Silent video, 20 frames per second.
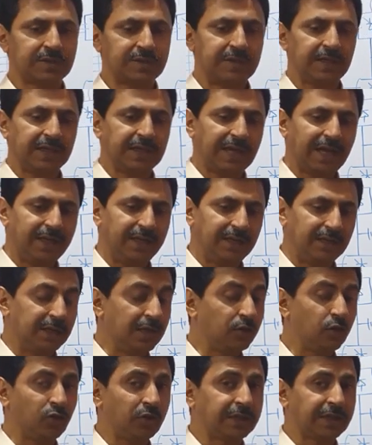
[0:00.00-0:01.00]
They
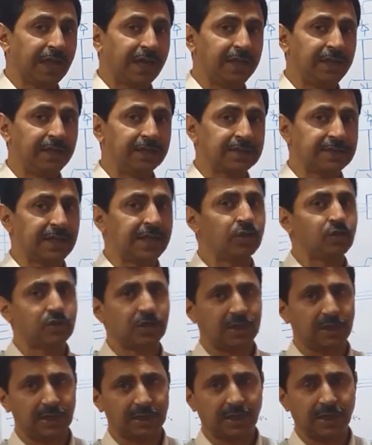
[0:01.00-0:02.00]
don't carry
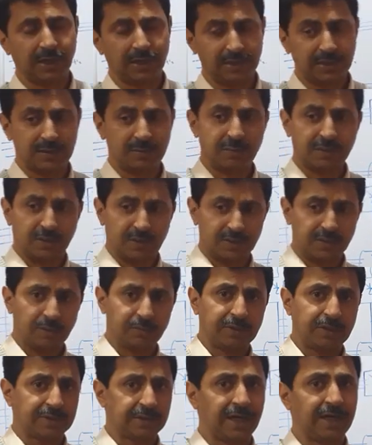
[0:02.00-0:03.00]
sinusoidal currents because of
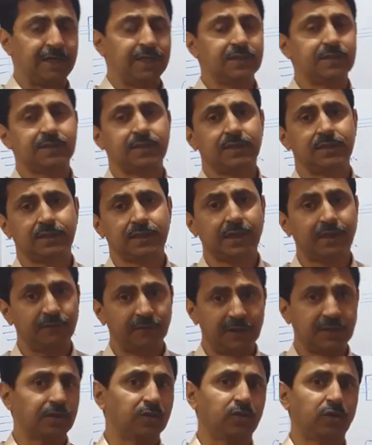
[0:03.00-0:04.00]
the thyristor
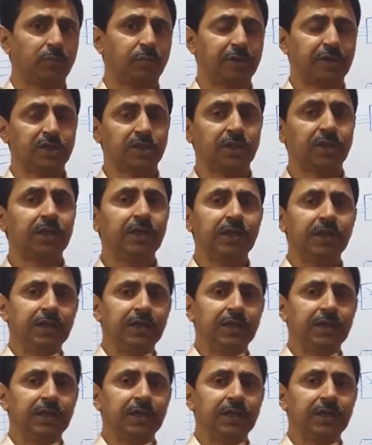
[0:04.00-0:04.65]
converter operation.